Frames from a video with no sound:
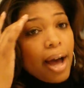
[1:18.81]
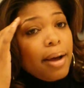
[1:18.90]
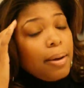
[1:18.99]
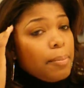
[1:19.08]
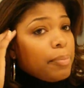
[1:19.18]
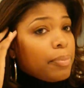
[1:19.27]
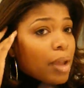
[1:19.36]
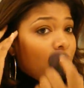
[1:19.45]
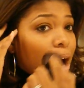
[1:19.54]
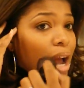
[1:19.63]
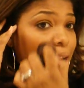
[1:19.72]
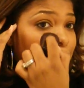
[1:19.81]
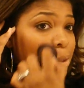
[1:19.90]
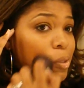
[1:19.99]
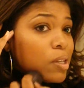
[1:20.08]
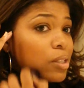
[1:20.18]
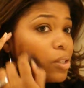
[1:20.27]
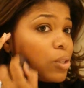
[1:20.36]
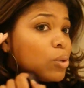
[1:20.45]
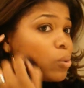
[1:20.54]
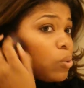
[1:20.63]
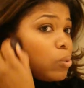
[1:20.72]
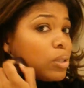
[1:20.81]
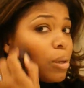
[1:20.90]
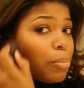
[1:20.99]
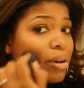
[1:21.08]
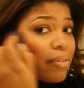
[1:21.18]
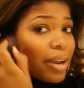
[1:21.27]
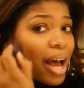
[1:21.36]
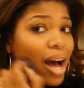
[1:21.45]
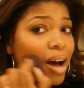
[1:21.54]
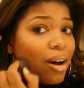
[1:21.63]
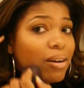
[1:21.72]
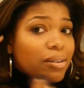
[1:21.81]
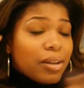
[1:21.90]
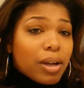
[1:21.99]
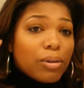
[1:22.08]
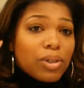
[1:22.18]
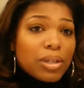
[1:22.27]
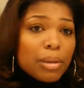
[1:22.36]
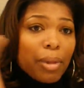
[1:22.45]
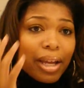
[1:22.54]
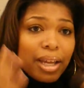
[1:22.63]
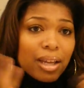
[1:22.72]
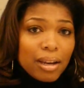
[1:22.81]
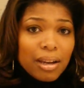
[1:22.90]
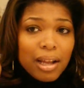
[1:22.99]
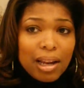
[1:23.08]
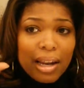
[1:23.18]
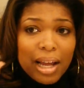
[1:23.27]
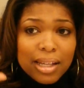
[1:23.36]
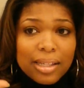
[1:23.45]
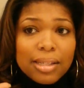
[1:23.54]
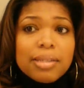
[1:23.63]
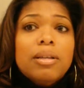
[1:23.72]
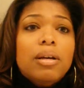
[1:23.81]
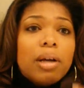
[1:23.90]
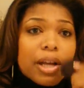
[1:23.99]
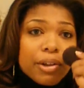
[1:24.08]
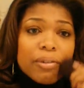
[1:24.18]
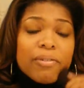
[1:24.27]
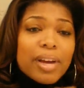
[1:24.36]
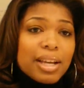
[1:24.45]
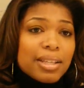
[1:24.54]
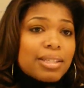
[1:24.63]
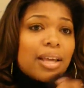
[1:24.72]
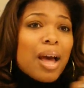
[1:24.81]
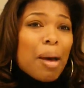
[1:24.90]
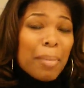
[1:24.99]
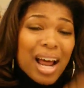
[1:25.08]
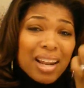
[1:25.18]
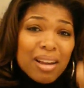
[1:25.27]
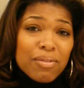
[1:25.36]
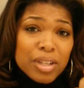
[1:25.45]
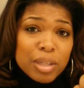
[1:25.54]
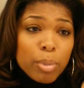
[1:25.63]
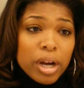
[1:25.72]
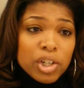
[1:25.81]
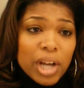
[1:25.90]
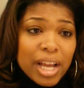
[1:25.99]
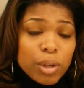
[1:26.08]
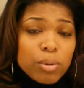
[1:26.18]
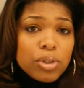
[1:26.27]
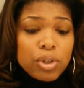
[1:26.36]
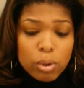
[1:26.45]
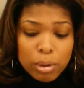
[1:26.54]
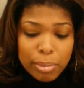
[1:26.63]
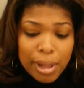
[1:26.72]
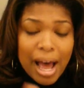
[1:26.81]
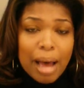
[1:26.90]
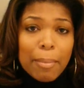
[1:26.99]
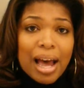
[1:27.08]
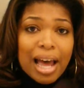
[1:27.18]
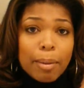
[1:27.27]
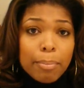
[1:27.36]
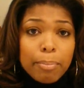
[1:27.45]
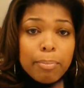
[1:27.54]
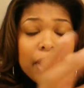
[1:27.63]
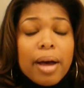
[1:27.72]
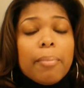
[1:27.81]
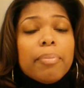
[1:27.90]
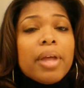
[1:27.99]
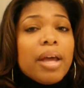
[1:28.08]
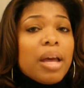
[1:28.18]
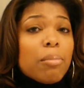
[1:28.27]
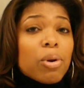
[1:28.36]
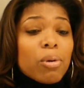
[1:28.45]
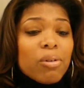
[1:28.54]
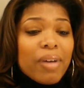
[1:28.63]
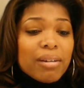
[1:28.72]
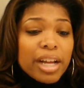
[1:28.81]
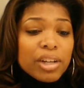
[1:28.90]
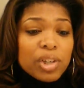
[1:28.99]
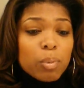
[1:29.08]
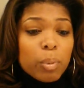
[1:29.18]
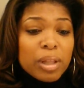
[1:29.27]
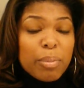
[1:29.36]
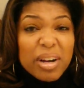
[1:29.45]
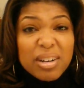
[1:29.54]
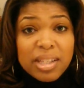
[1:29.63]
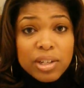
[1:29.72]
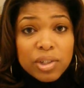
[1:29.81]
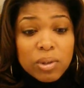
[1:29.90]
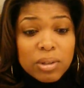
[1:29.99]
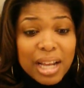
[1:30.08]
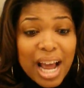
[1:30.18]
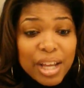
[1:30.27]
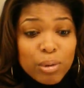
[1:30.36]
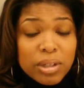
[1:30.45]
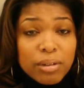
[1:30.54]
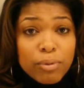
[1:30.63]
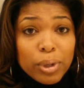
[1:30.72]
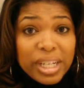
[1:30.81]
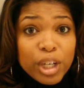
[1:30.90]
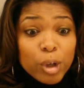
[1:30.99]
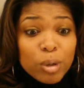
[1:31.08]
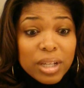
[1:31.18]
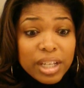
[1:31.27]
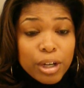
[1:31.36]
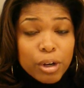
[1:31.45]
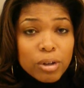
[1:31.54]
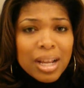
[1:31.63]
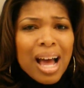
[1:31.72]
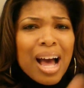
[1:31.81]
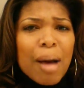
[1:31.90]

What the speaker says: I'll kind of use it to buff it out, you know, just to make it less in your face. But I love this brush. I used to apply my mineral foundation with Bare Essentials, and I used it for years and years.